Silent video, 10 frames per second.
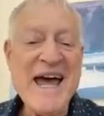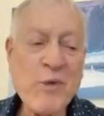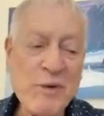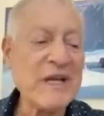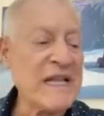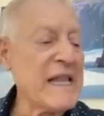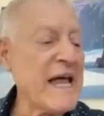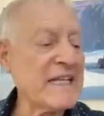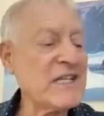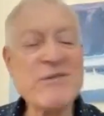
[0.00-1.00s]
we really
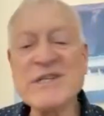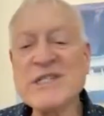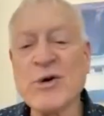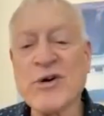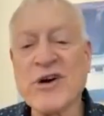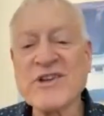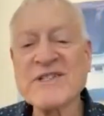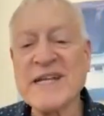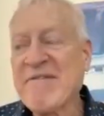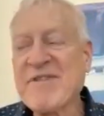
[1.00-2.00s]
like doing
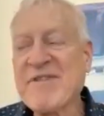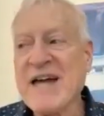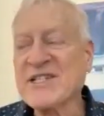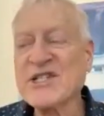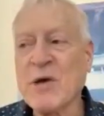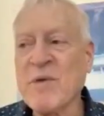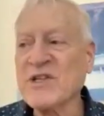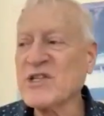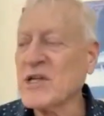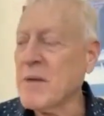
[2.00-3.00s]
tours. I've gotten so
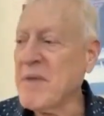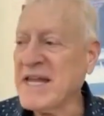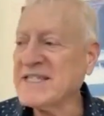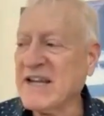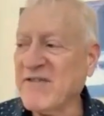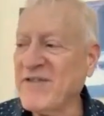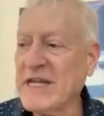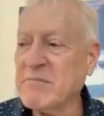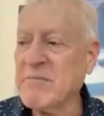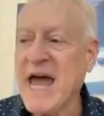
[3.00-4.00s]
much amazing
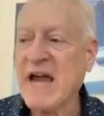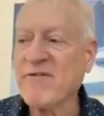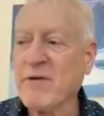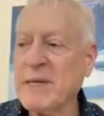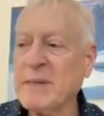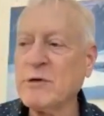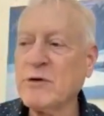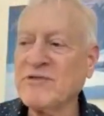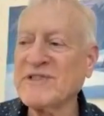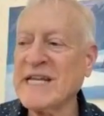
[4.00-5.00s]
feedback from people
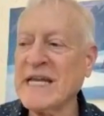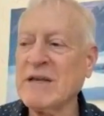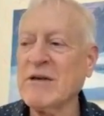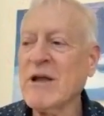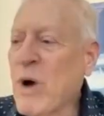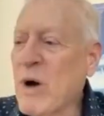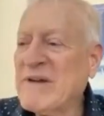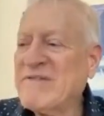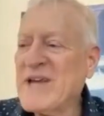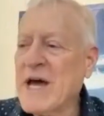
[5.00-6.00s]
who've seen what
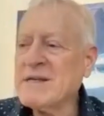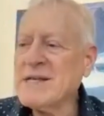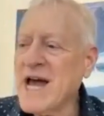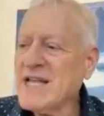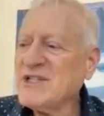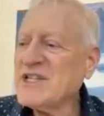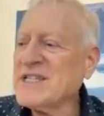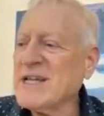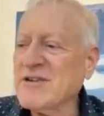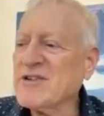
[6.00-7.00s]
we've done, not
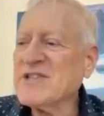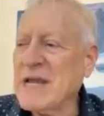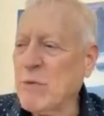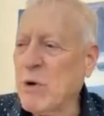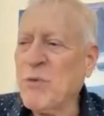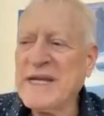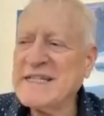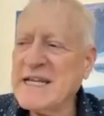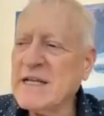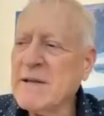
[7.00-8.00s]
just to understand what we
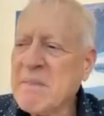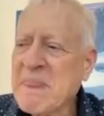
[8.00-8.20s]
did,